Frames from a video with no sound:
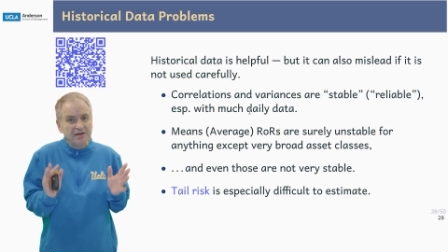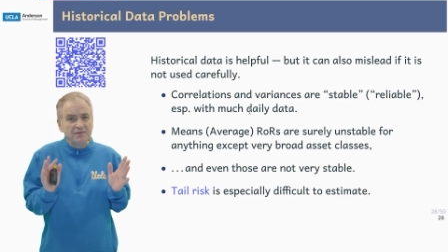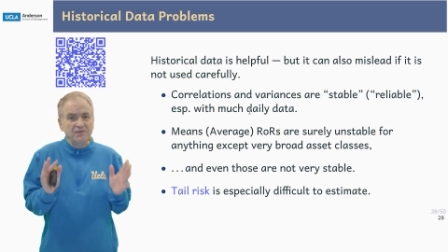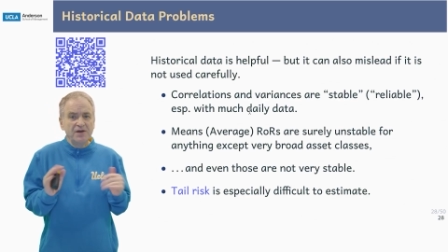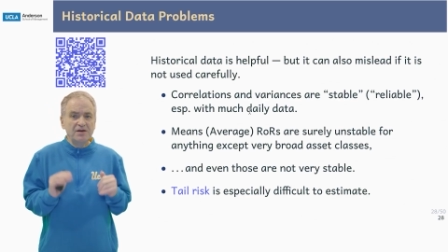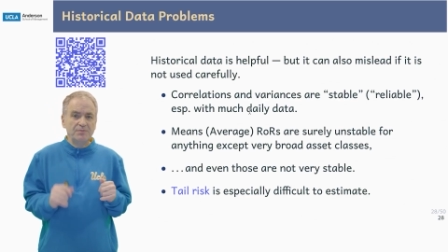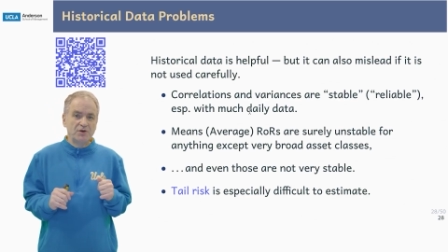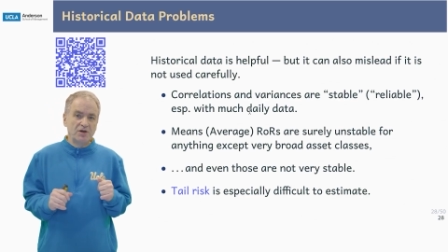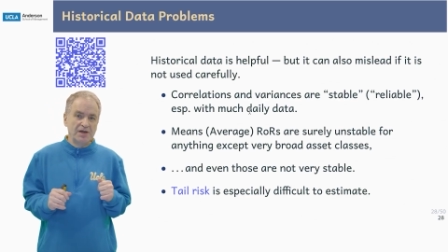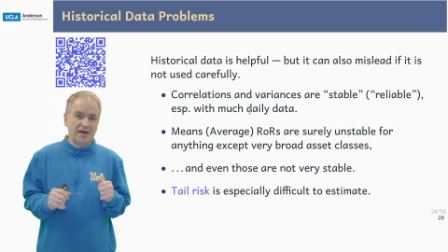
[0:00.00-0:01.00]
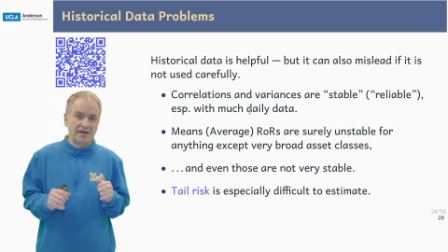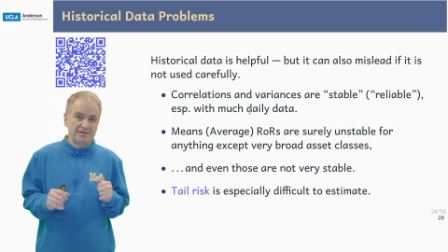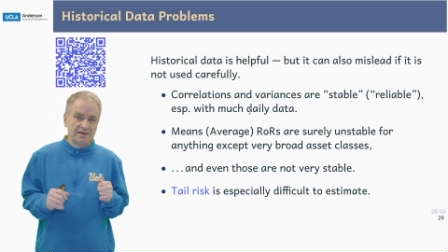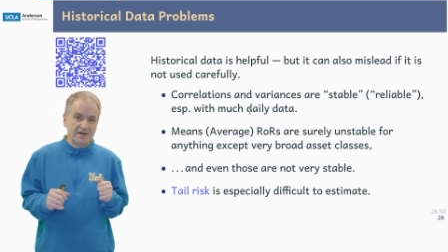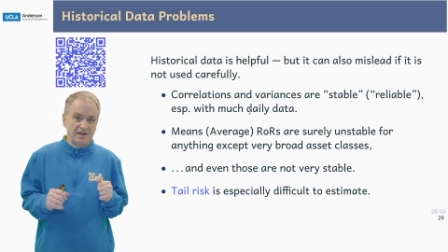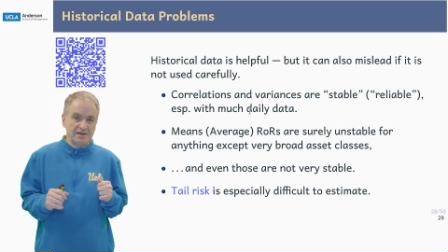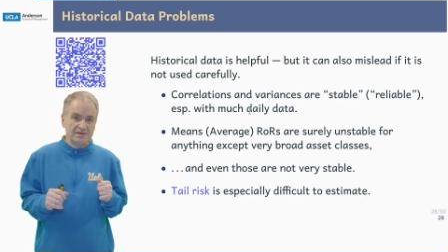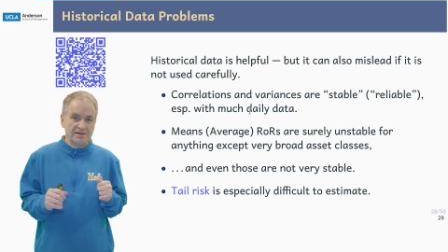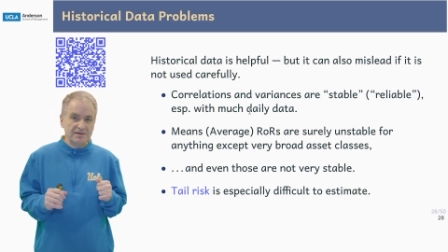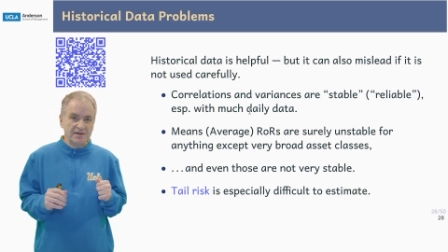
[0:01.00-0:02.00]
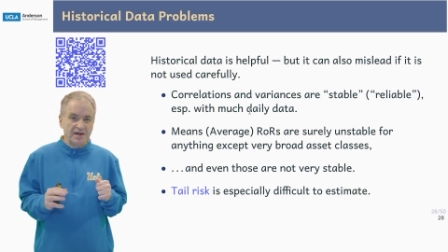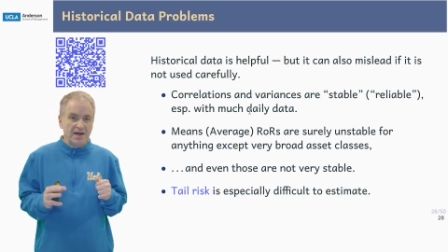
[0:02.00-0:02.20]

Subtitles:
very broad asset classes.